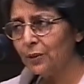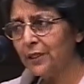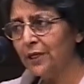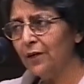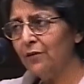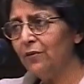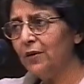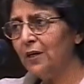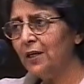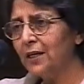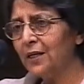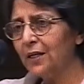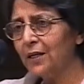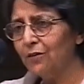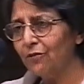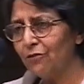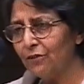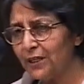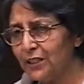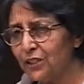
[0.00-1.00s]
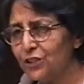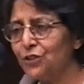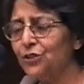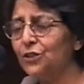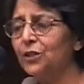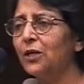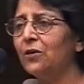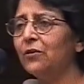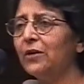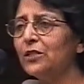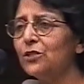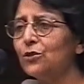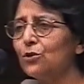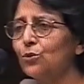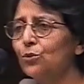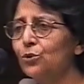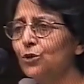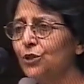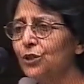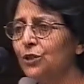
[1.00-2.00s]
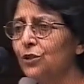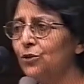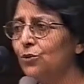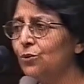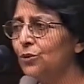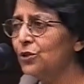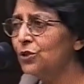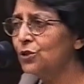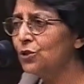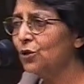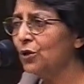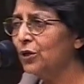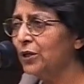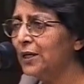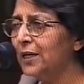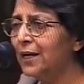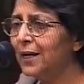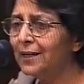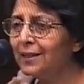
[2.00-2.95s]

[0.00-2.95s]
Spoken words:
give a conventional resolution to the story.